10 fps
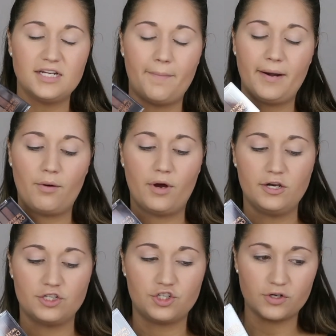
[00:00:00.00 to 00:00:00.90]
up and I
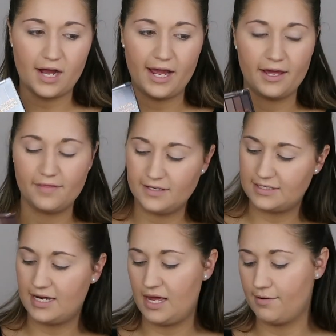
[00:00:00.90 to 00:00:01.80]
wanted to try
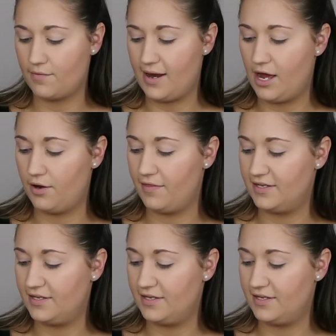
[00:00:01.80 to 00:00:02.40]
this time around,